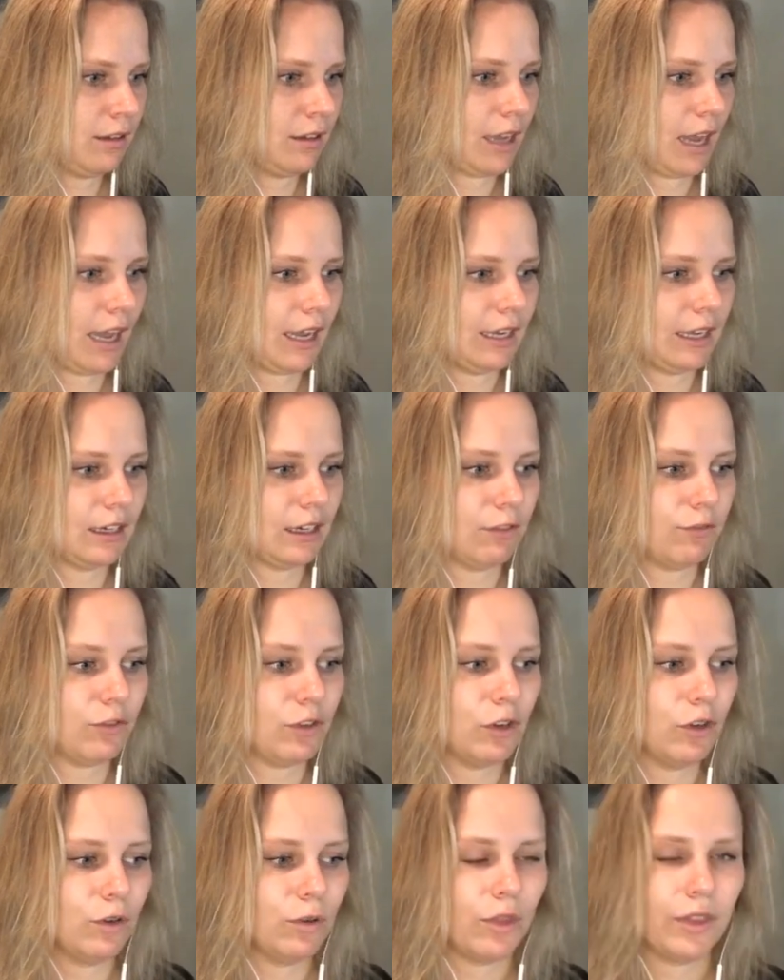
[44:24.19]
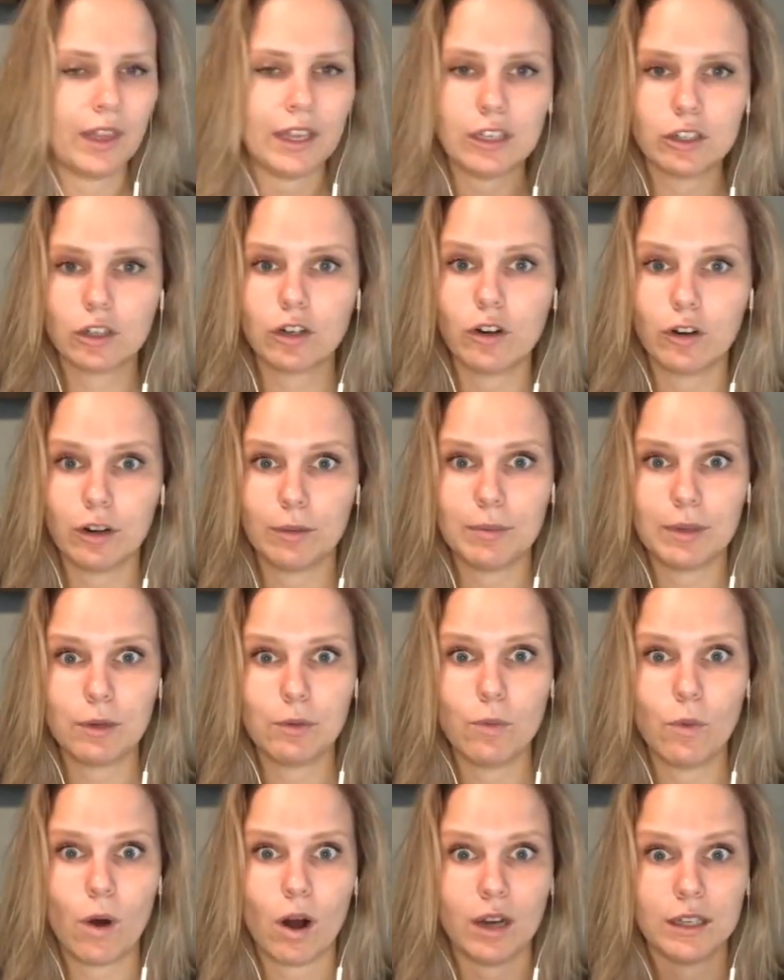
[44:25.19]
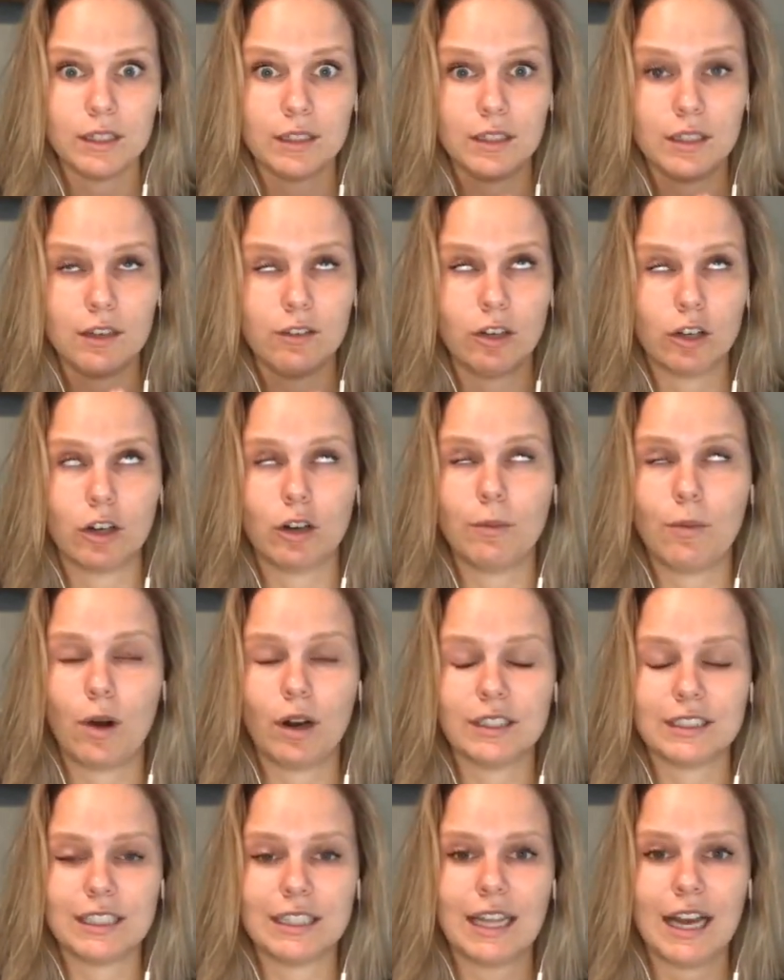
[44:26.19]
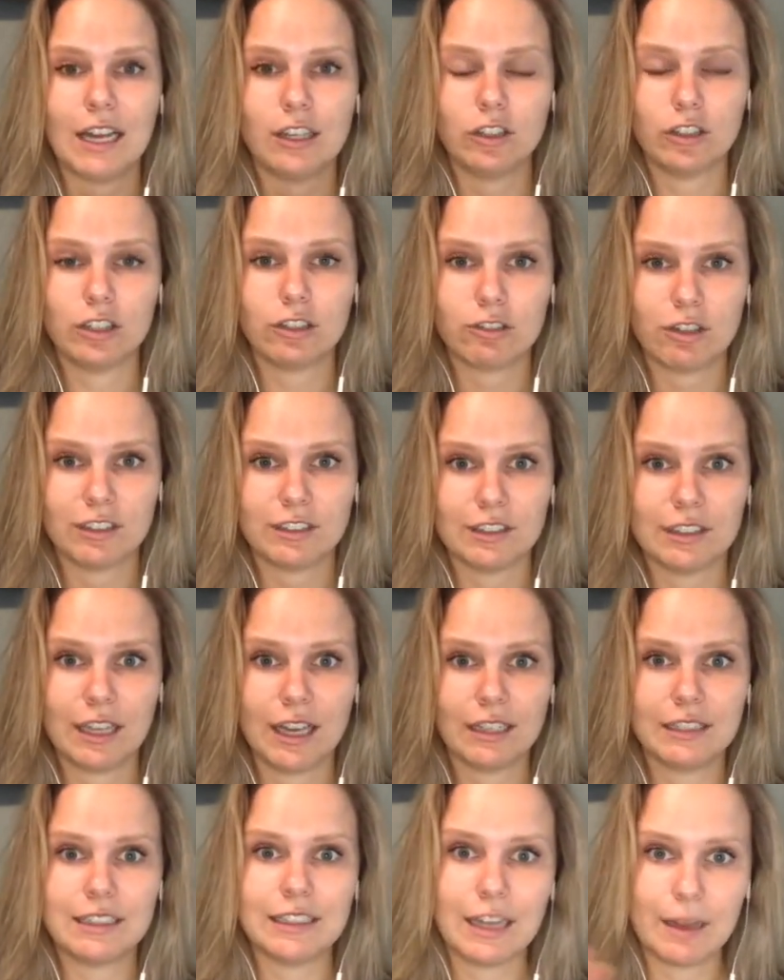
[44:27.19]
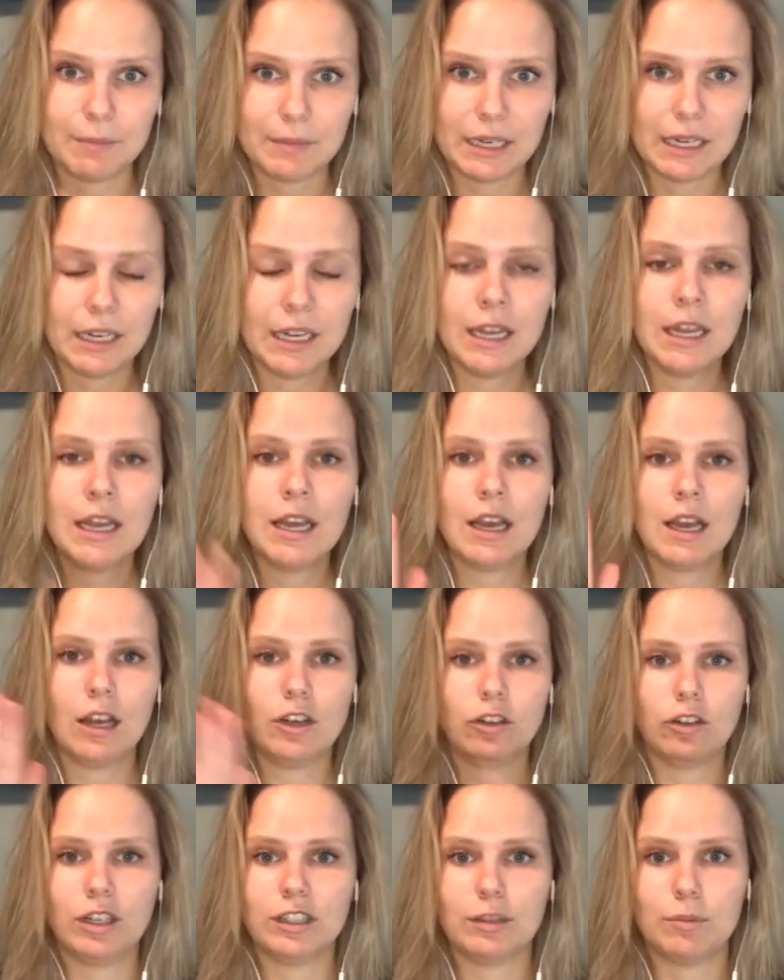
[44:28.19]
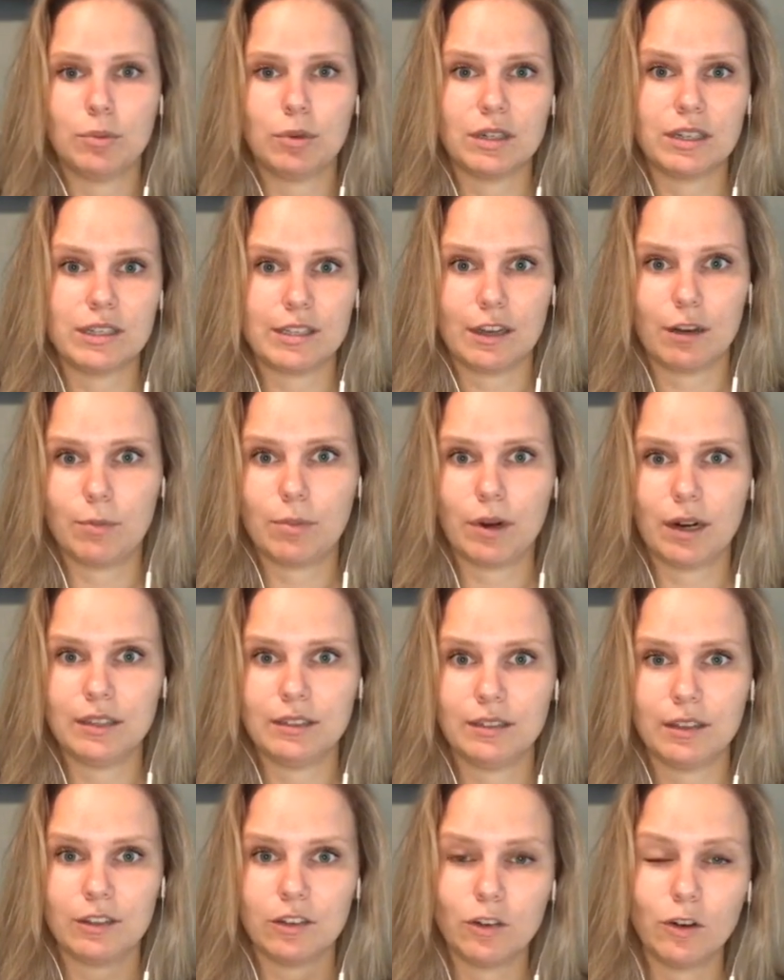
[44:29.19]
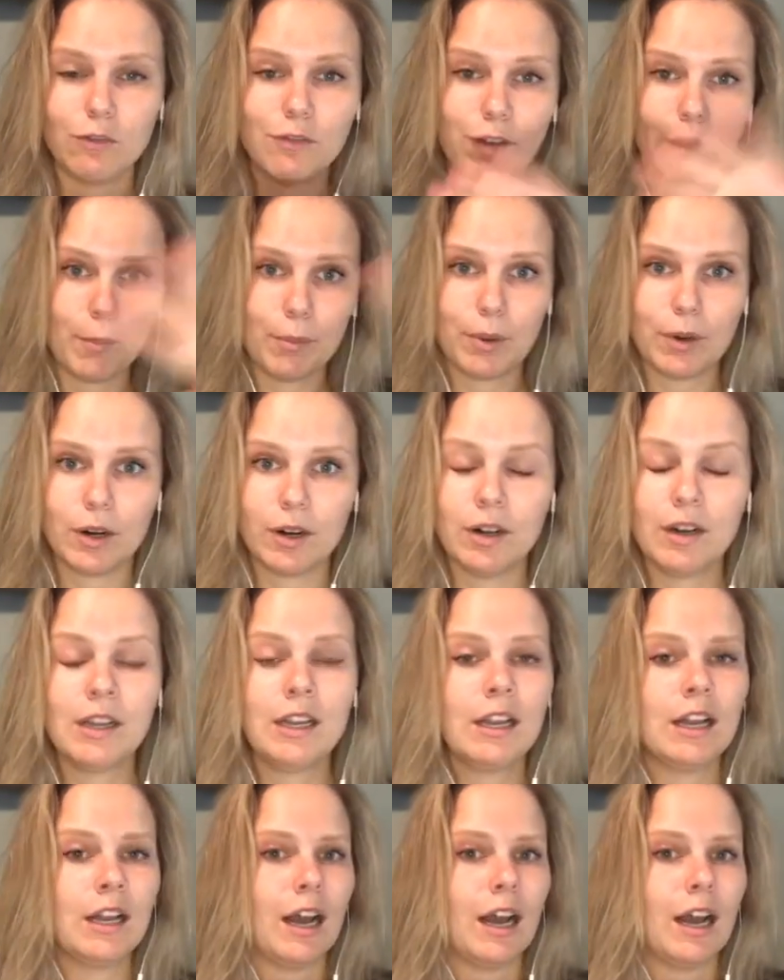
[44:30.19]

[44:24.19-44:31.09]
okay? And if you think you're going to want in that and you're interested in that, DM me and you'll get the pre-sale price. It's November.